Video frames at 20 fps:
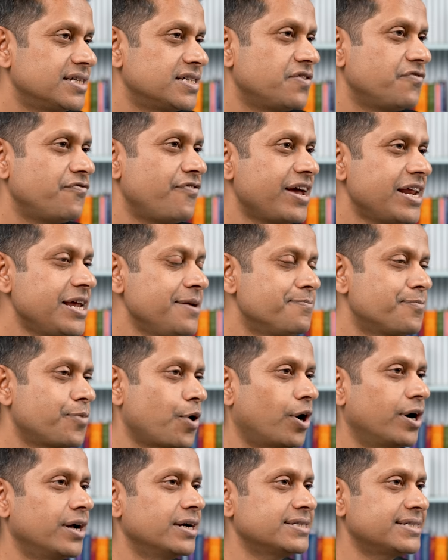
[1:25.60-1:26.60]
is a very
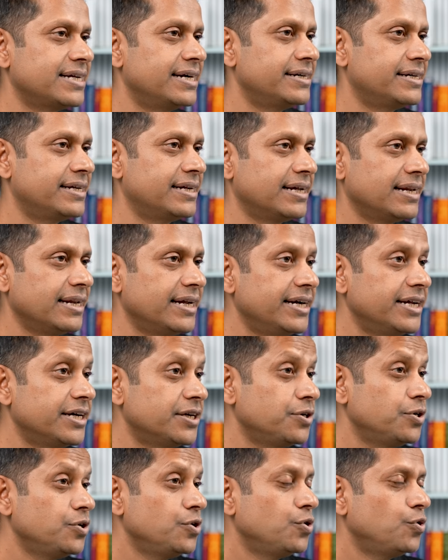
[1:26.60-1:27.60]
product centric
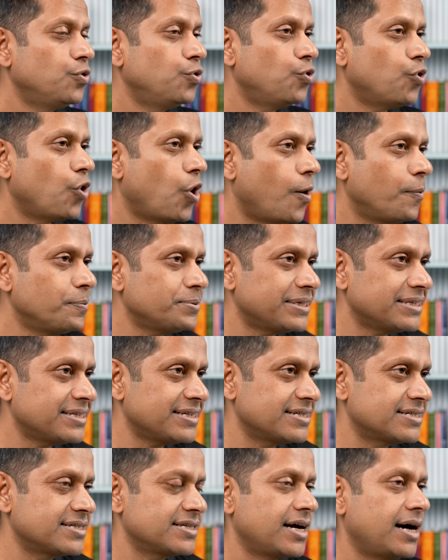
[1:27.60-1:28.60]
leader who
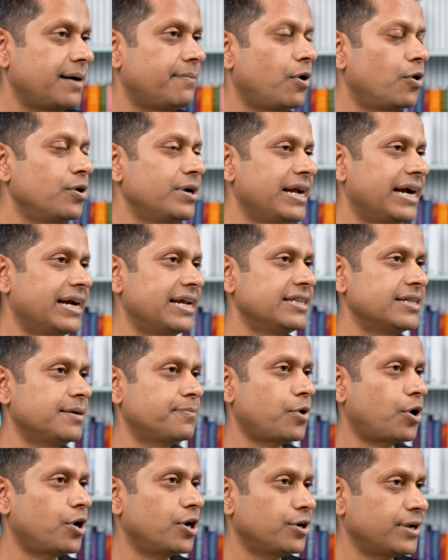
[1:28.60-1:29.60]
obsesses about getting the
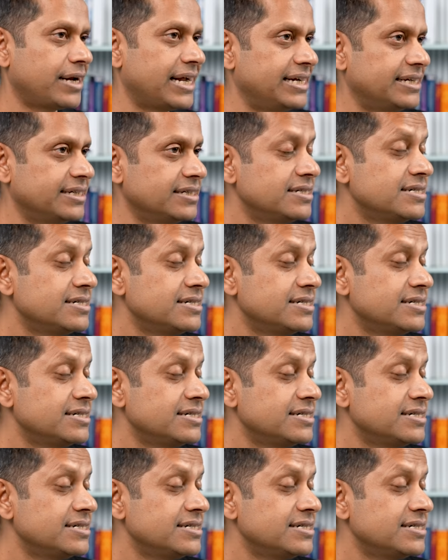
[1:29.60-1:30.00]
product right.